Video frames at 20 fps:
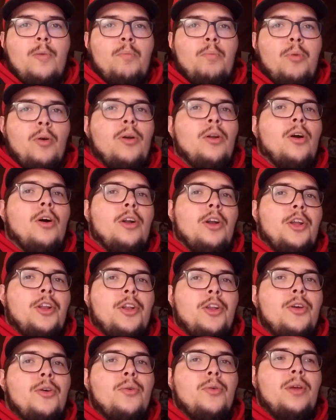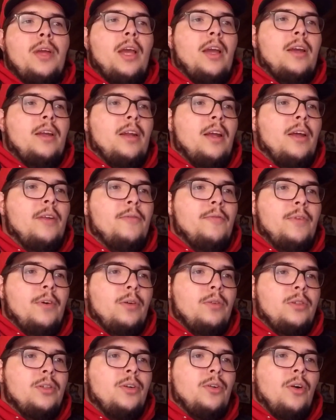put on a new K&N
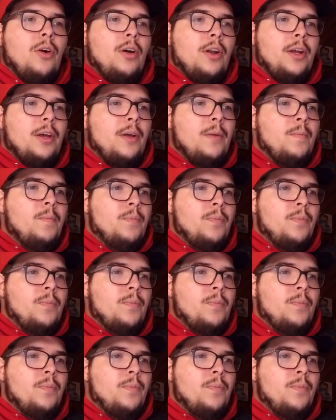filter on it,